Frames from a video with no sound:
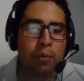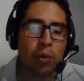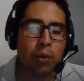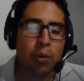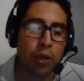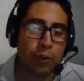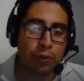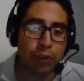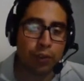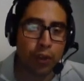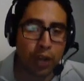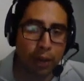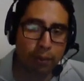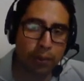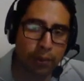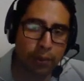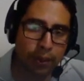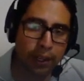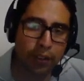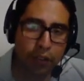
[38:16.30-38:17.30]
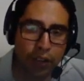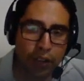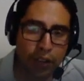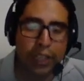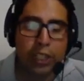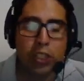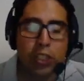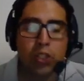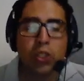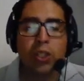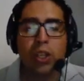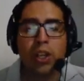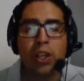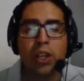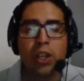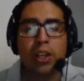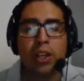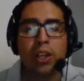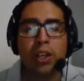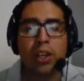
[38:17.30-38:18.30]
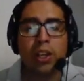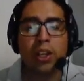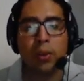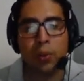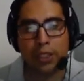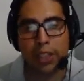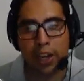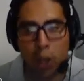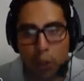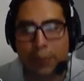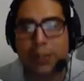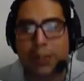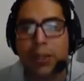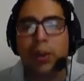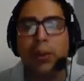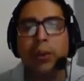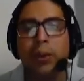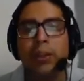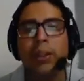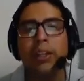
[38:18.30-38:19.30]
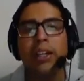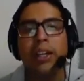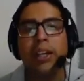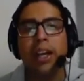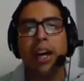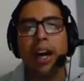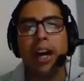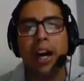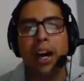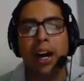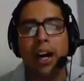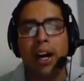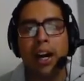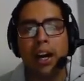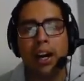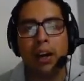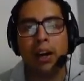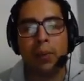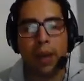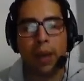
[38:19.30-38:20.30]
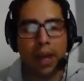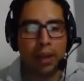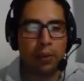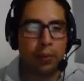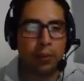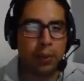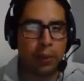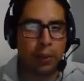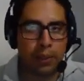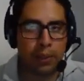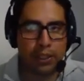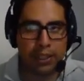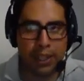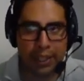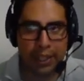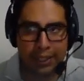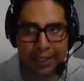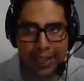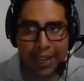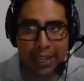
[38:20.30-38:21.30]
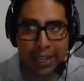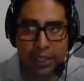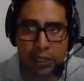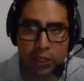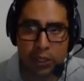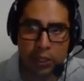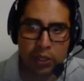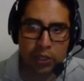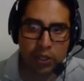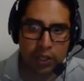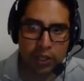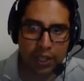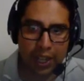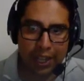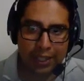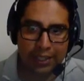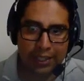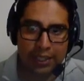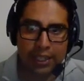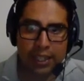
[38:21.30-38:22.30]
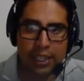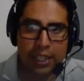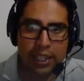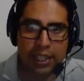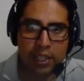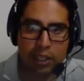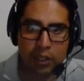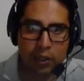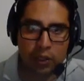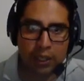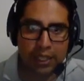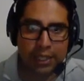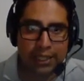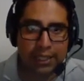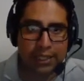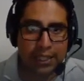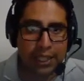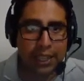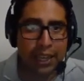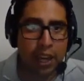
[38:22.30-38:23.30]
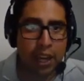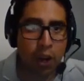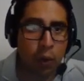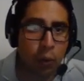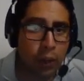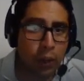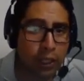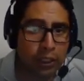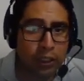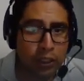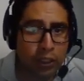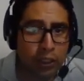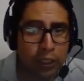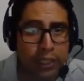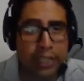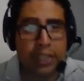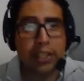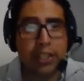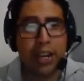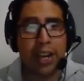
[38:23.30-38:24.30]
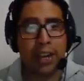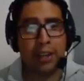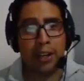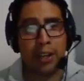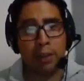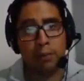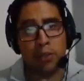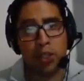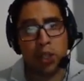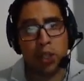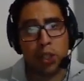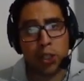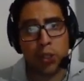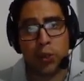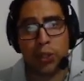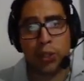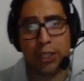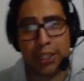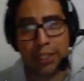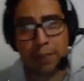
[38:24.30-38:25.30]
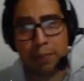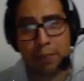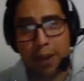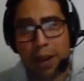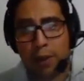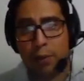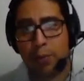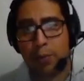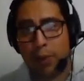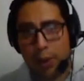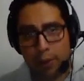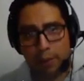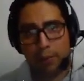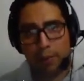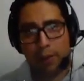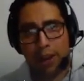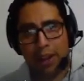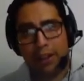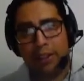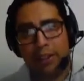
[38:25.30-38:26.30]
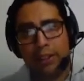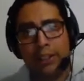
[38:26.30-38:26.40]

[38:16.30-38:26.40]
or if you have already finished, which I hope so, uh, well, we will check the answer so that you can see how well you did. And I'm sure you did very, very well.